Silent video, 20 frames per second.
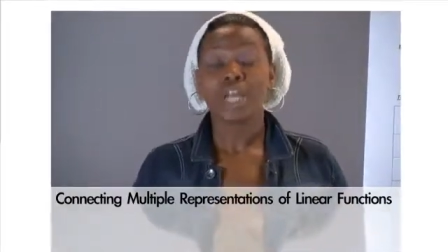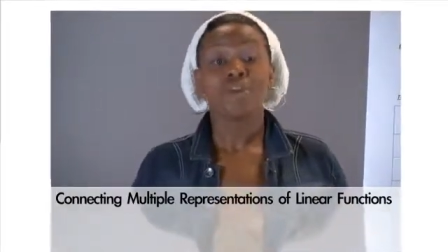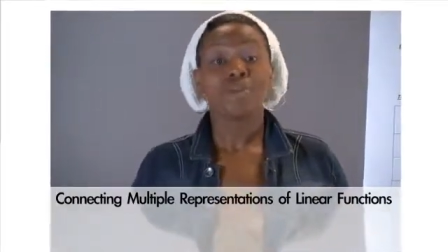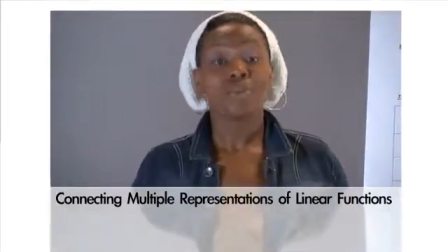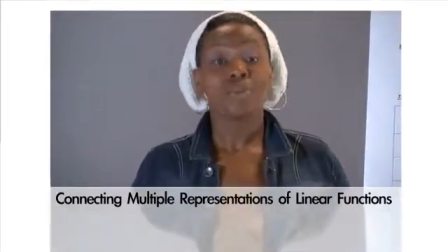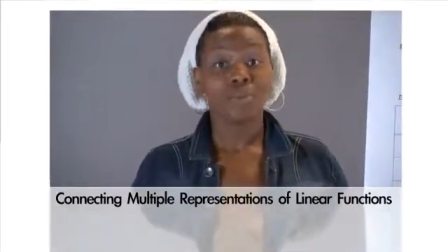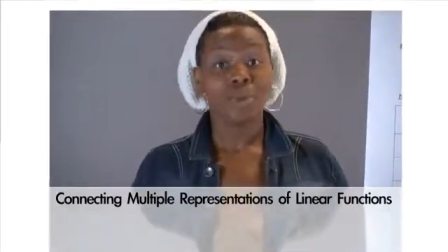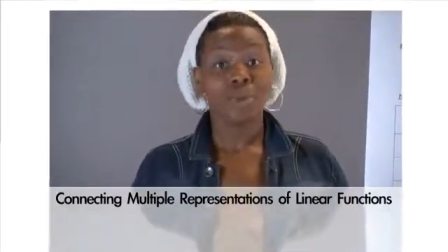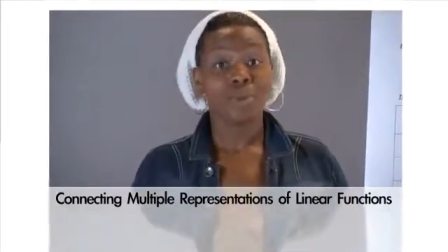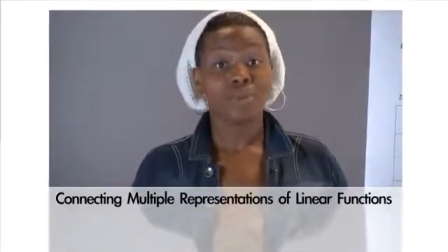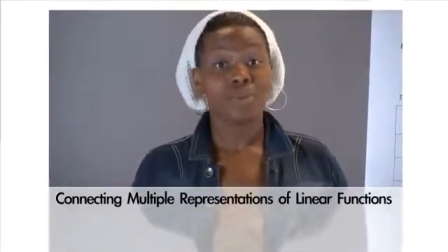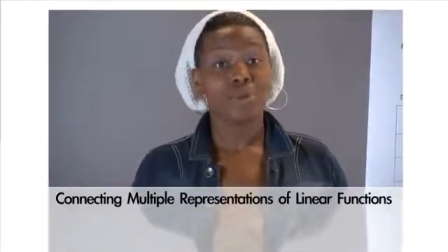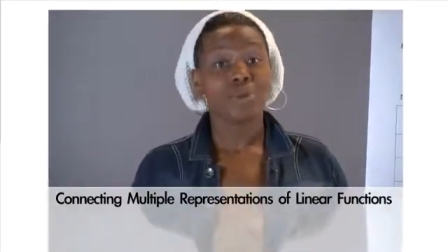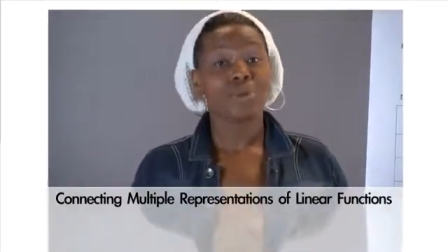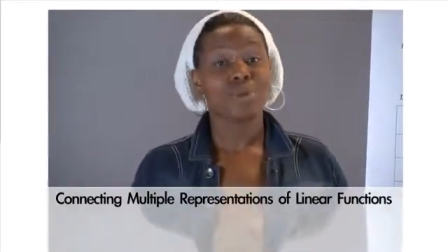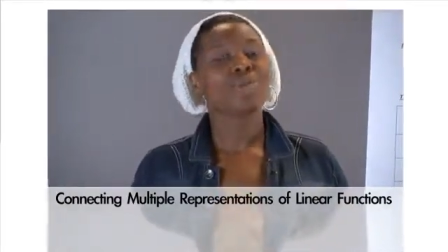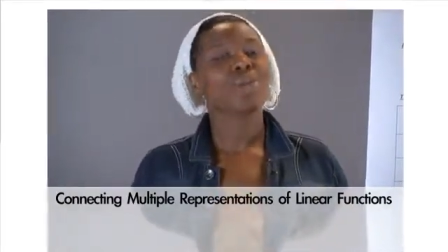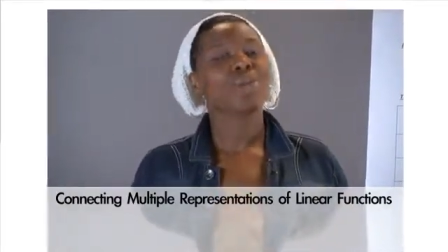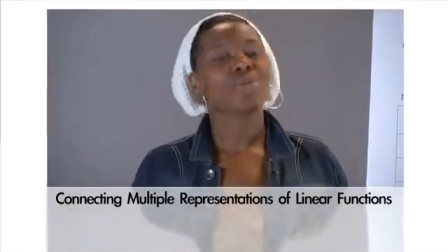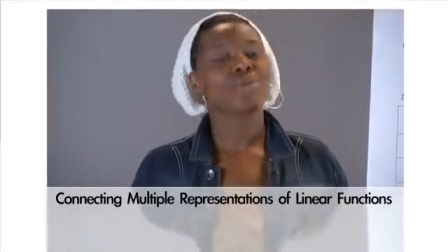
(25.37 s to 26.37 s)
Remember,
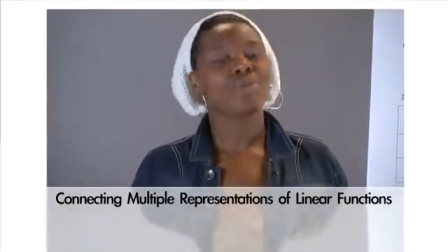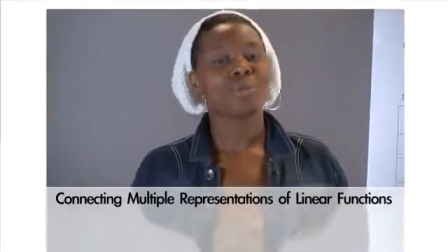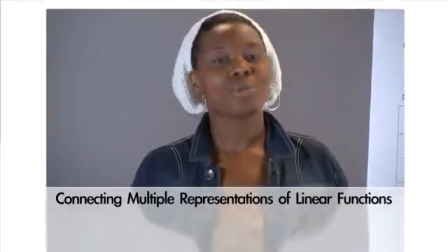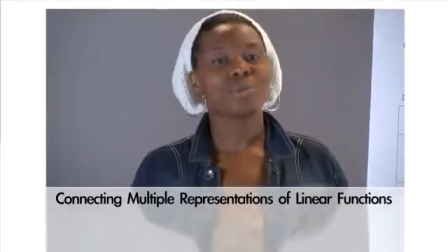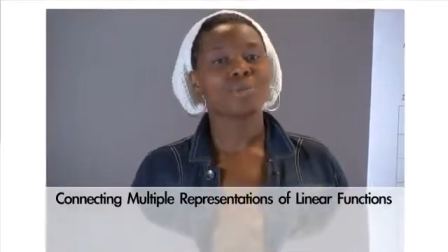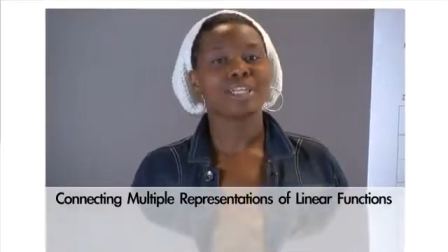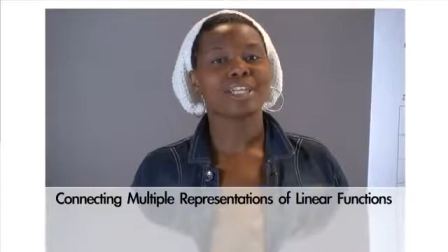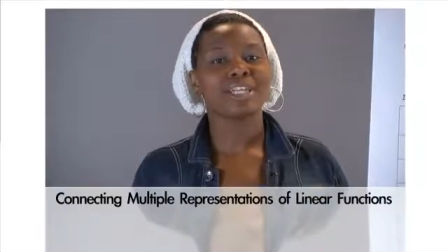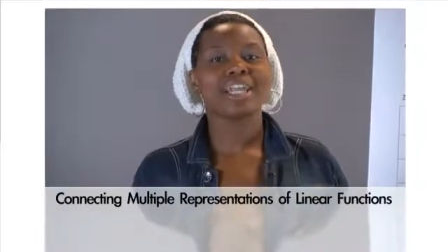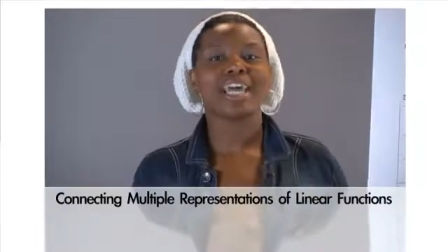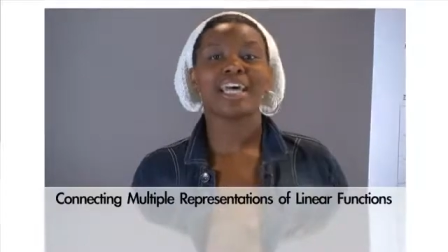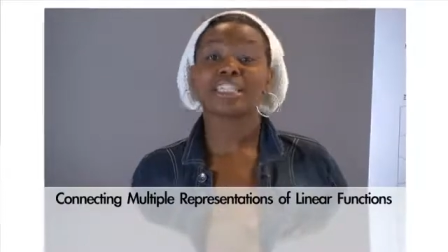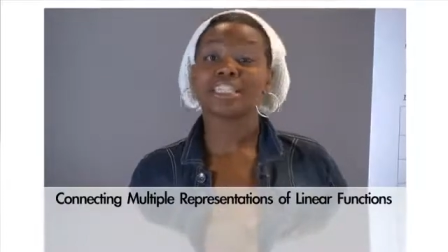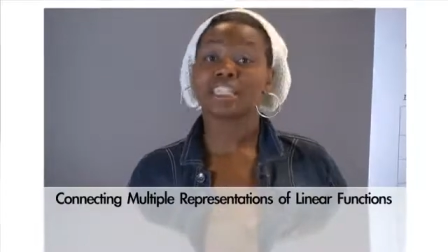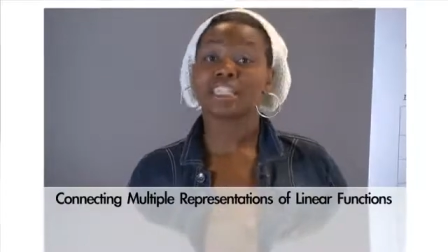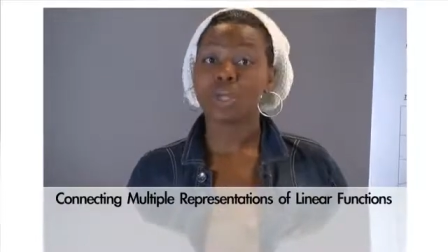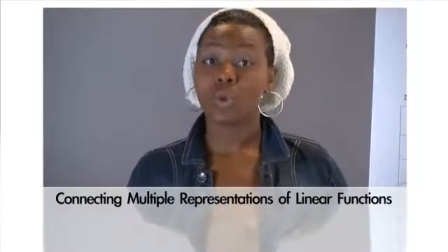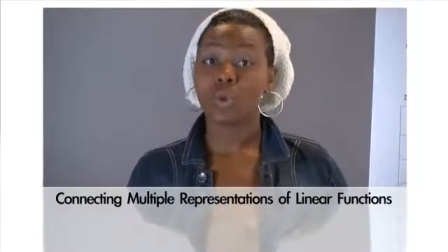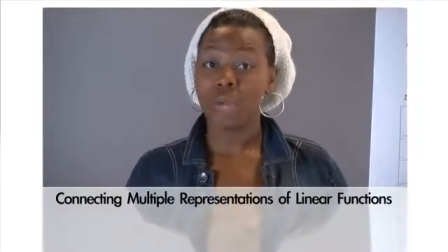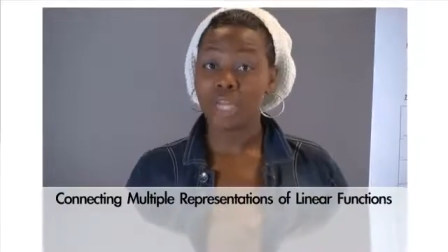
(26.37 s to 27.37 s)
you can represent it as an
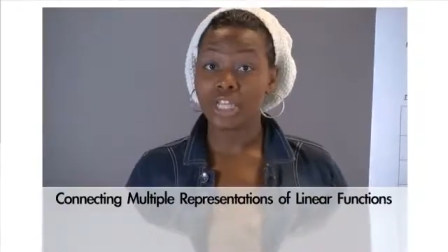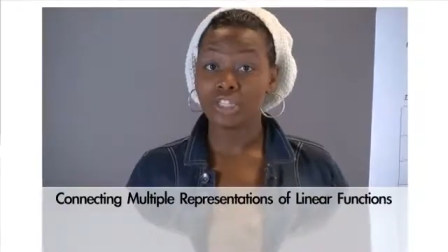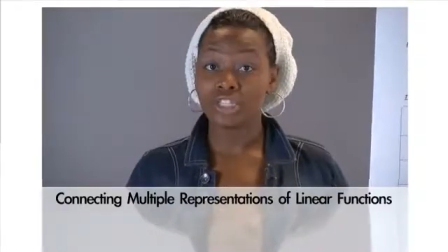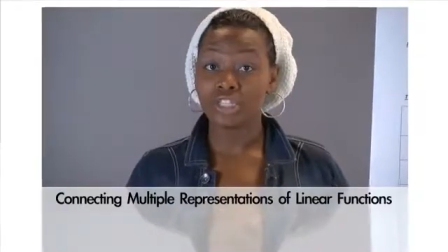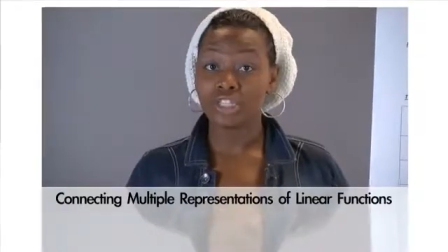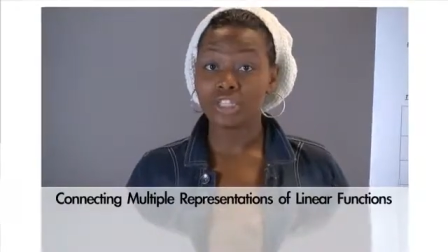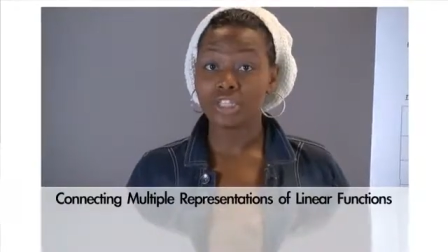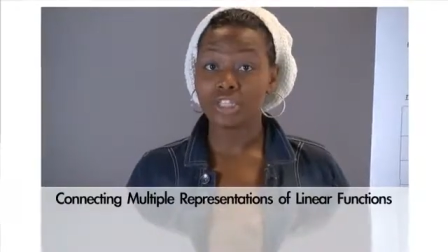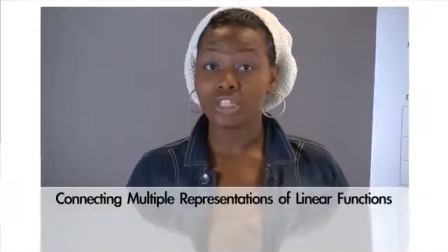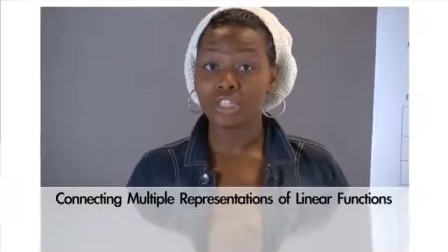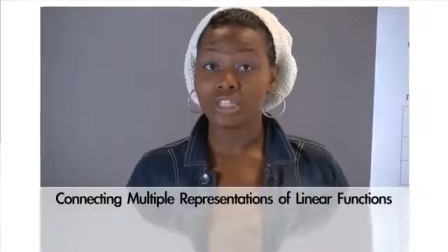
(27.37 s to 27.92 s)
equation,